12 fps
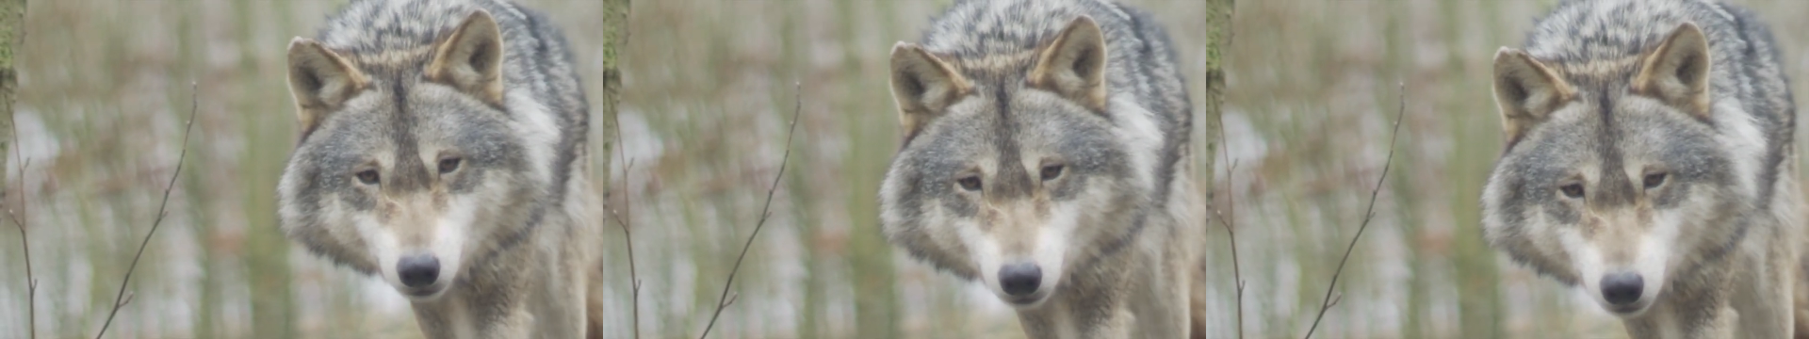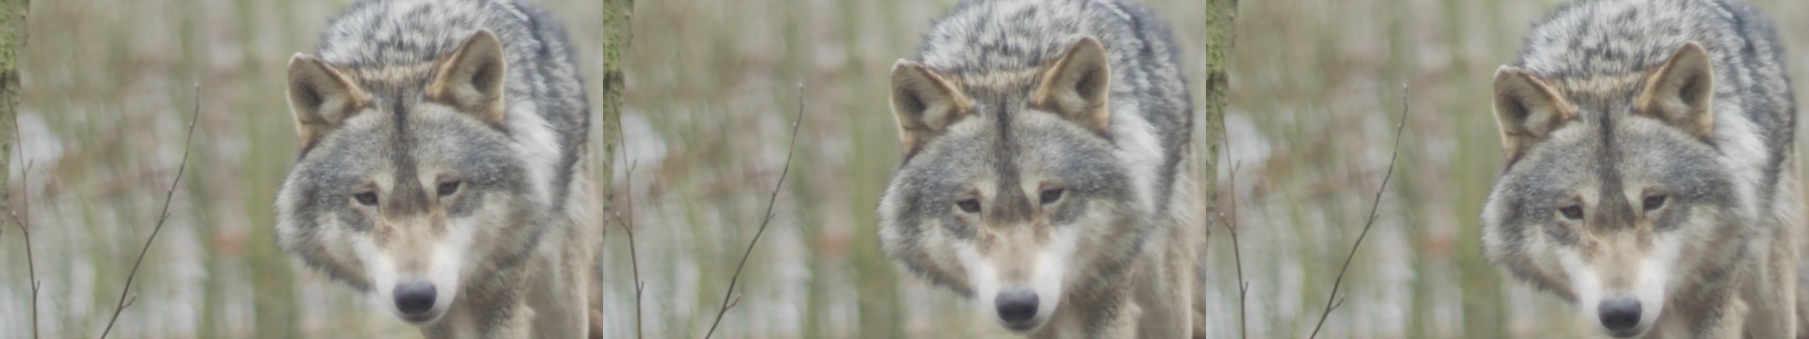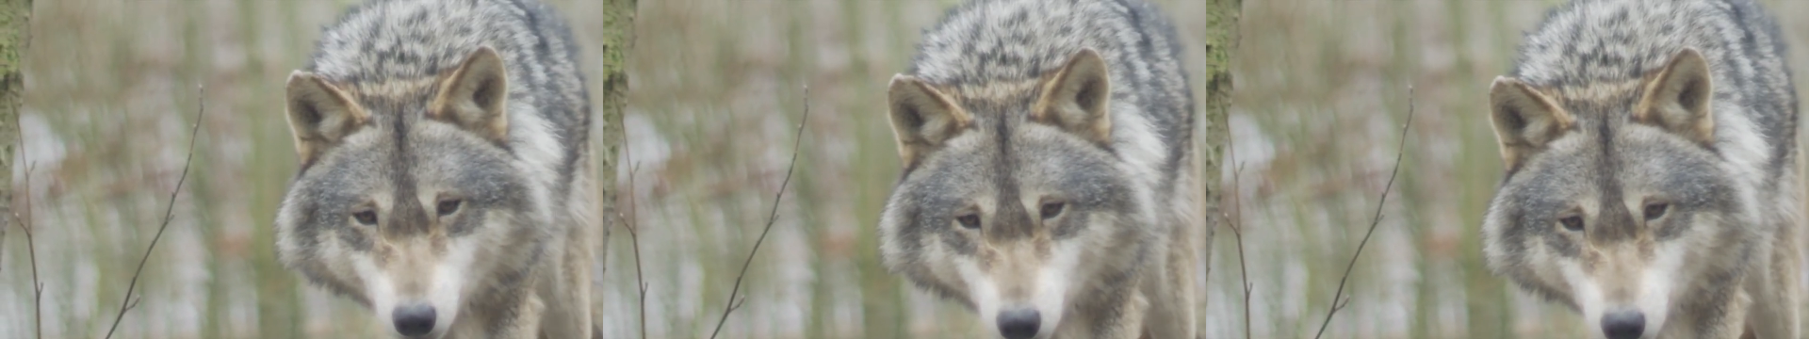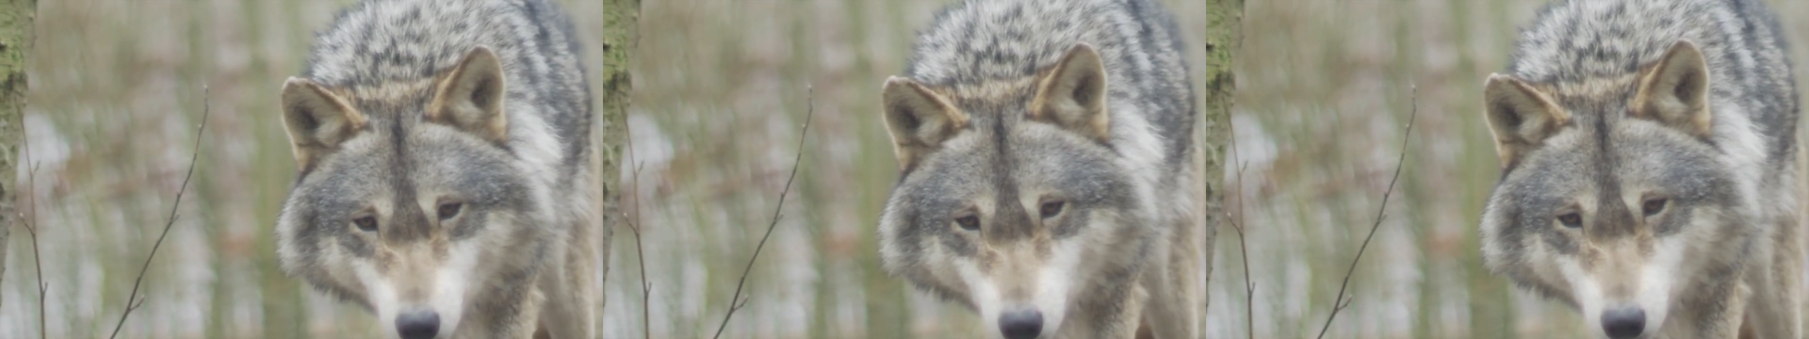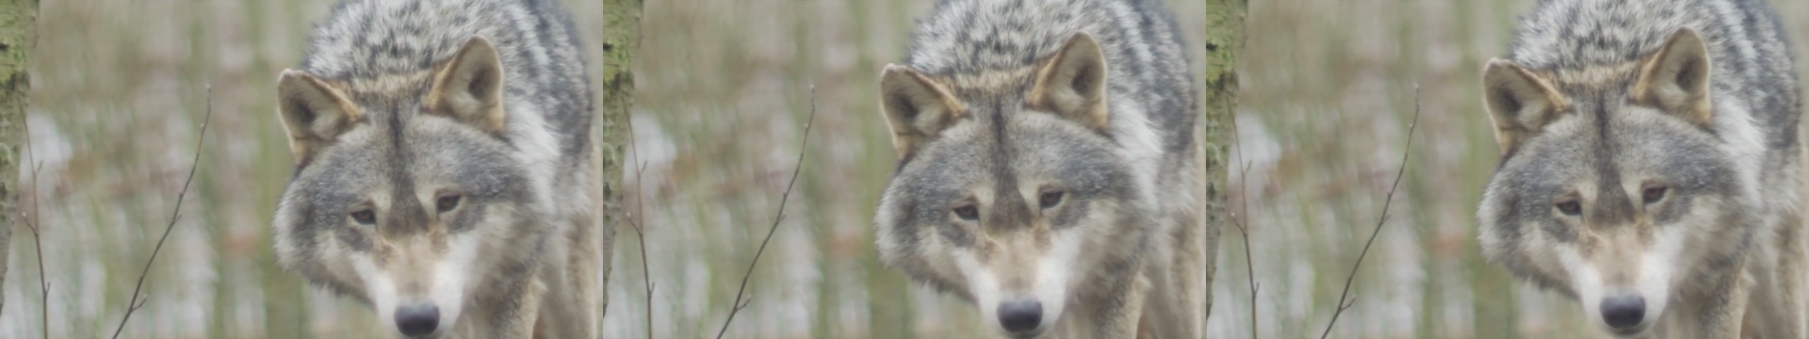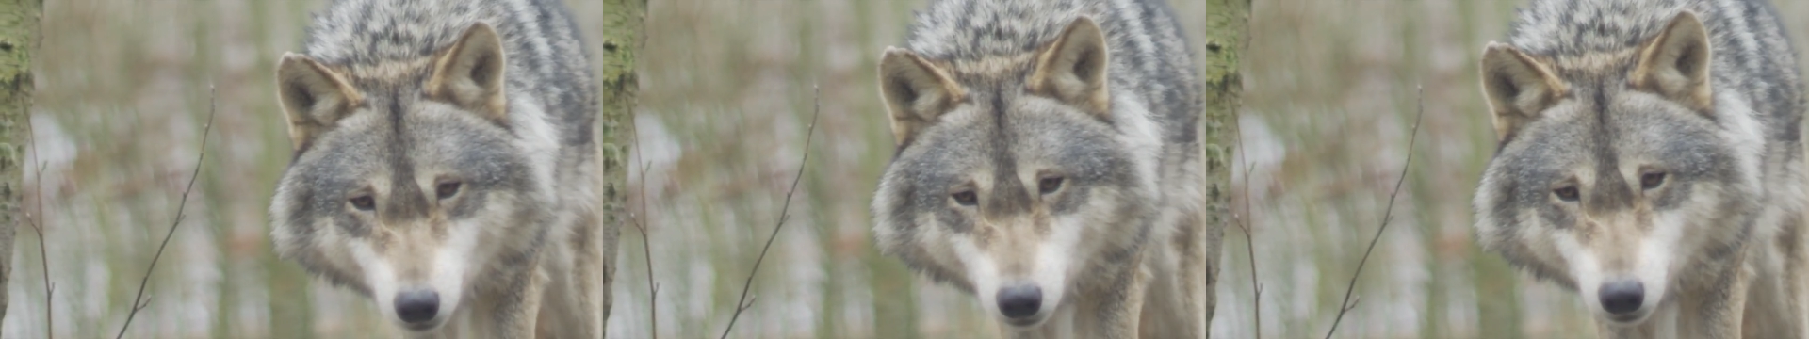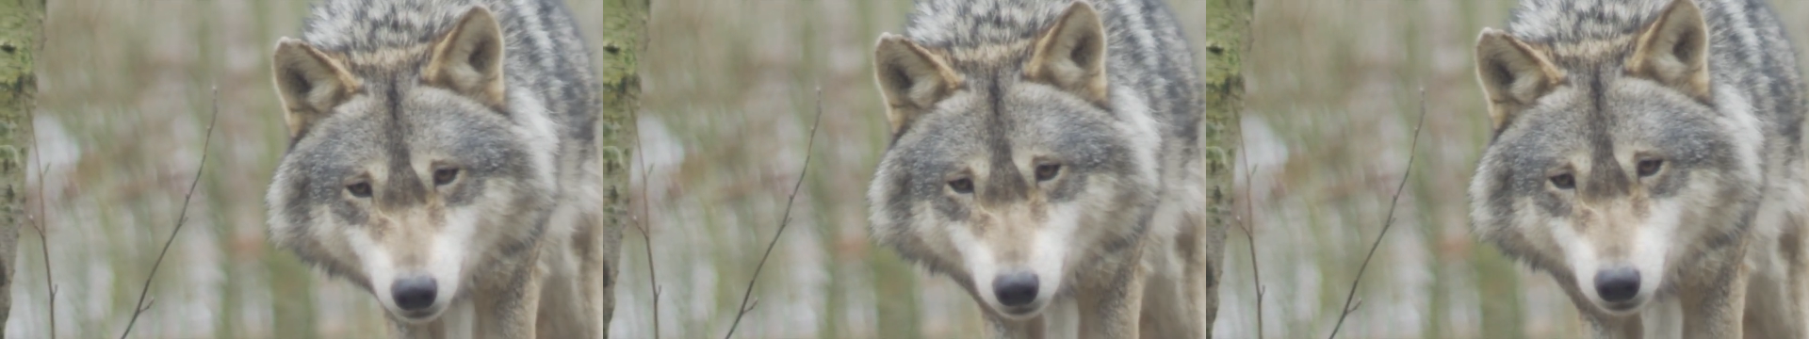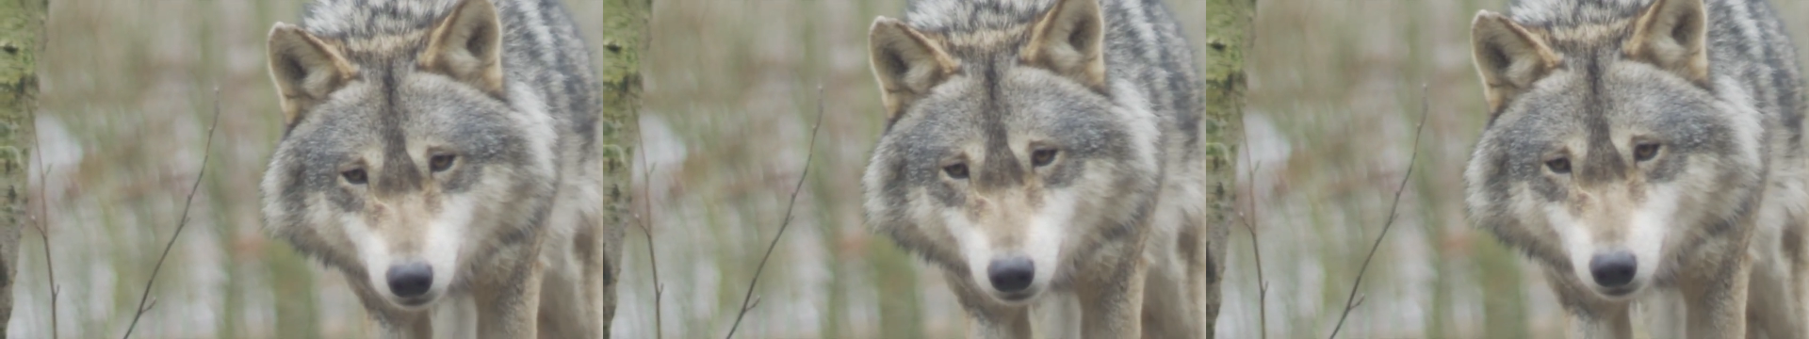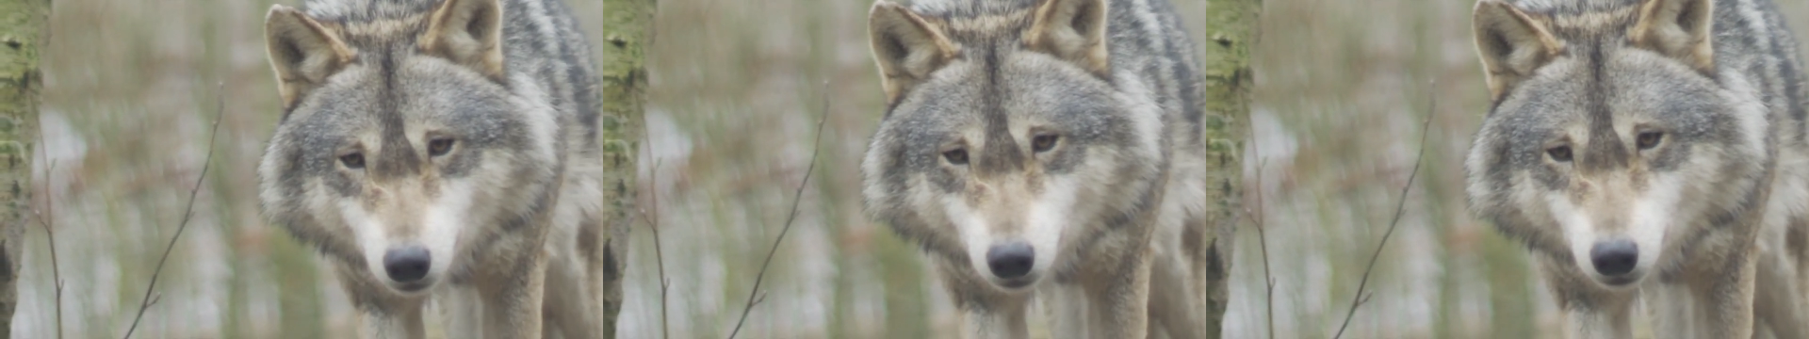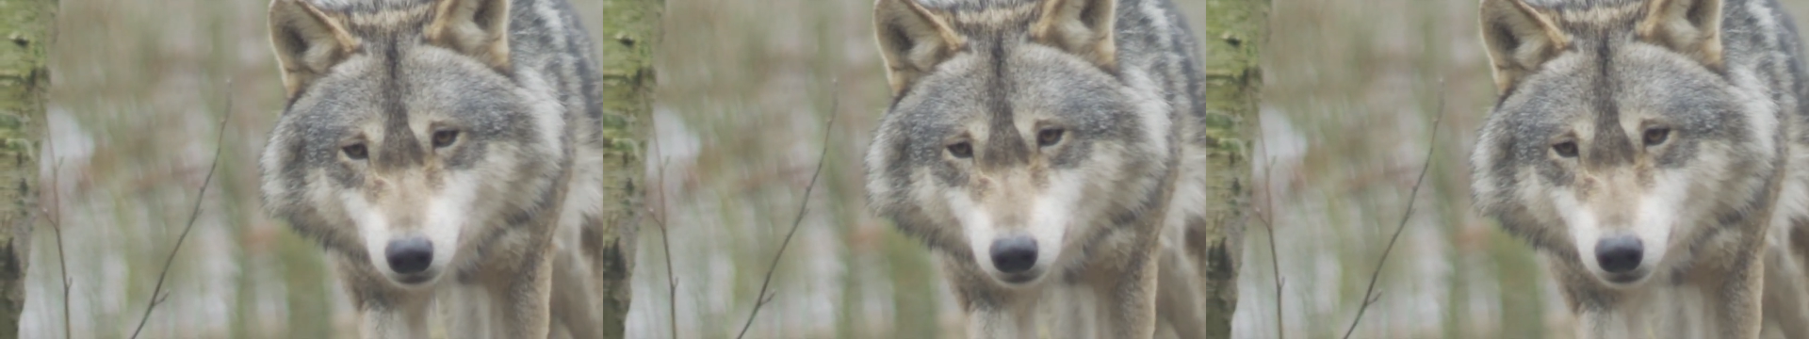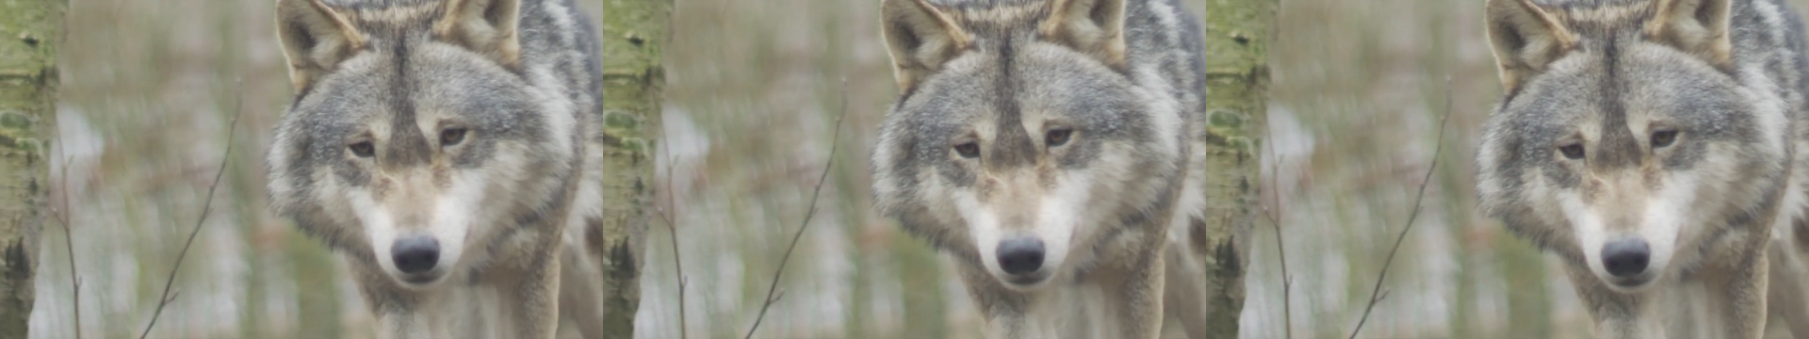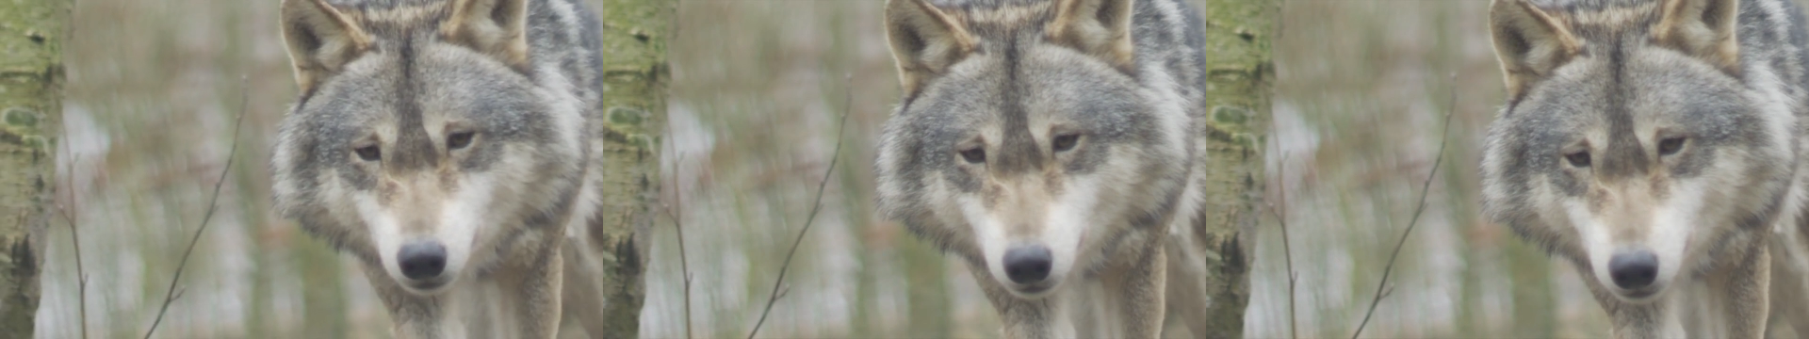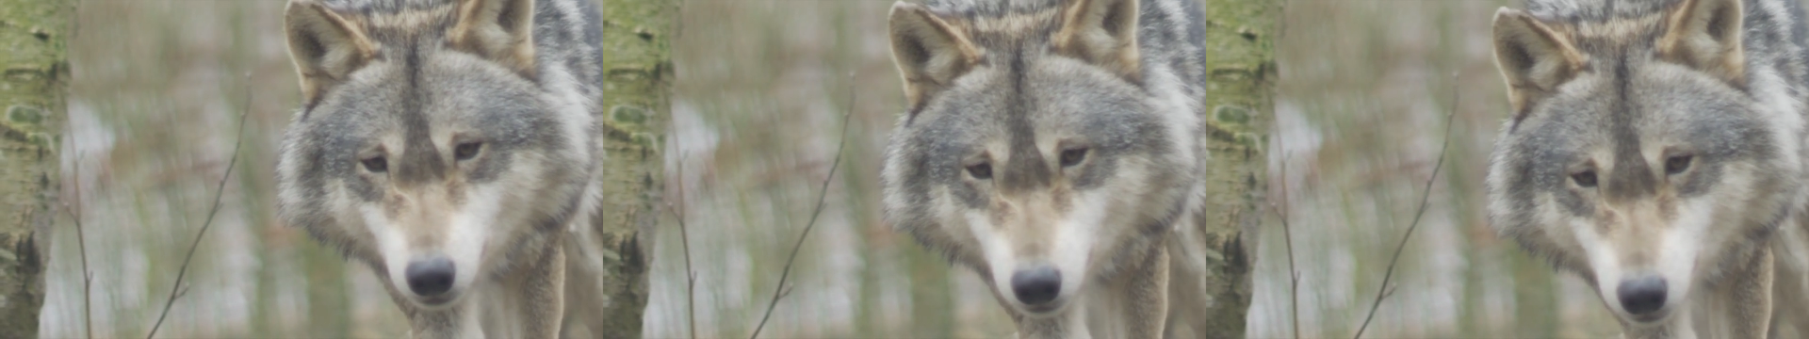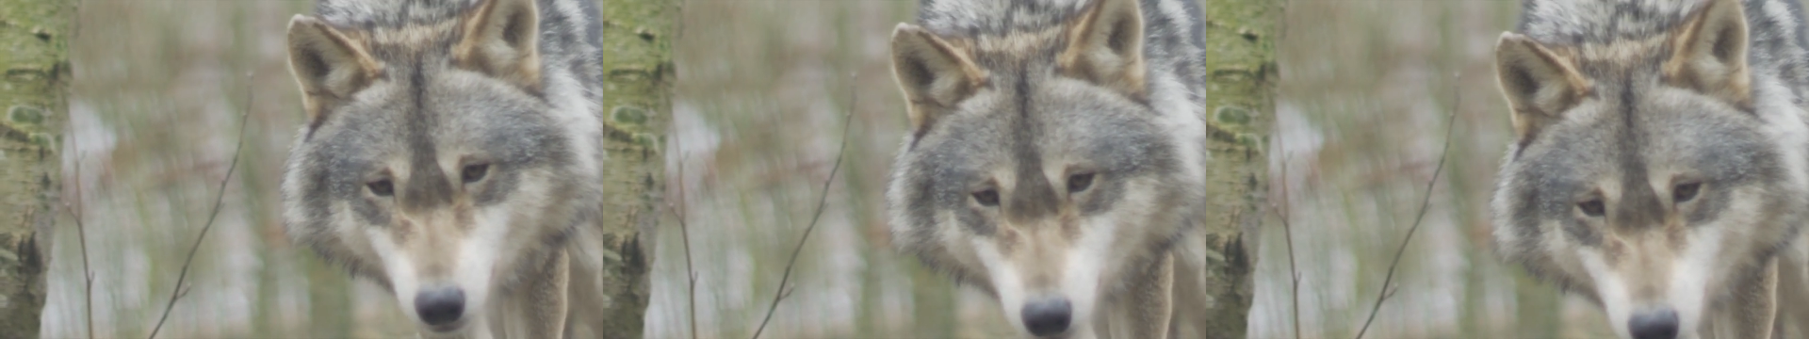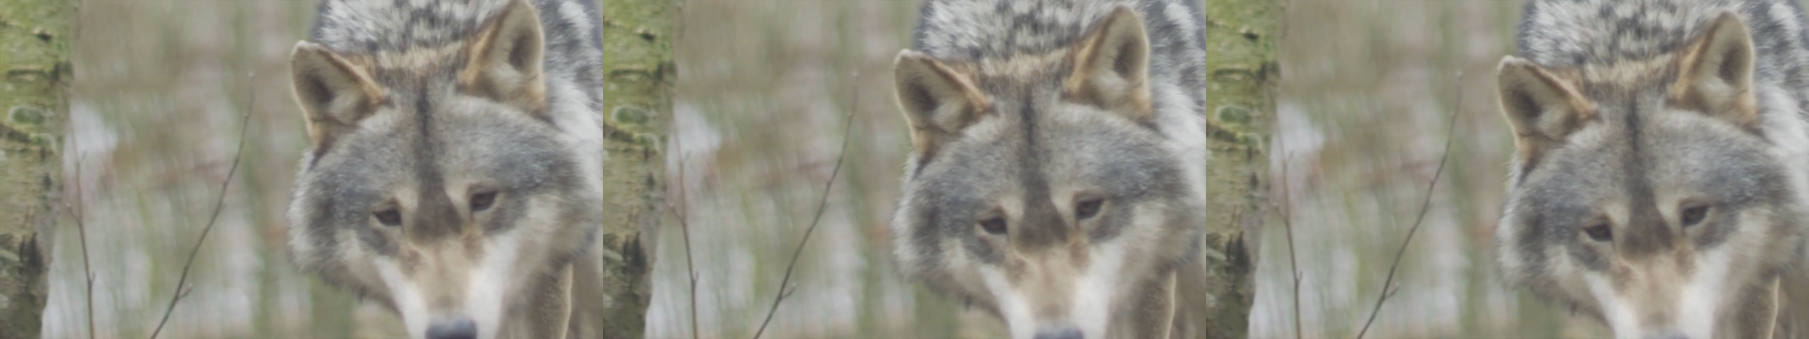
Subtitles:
(no speaker visible)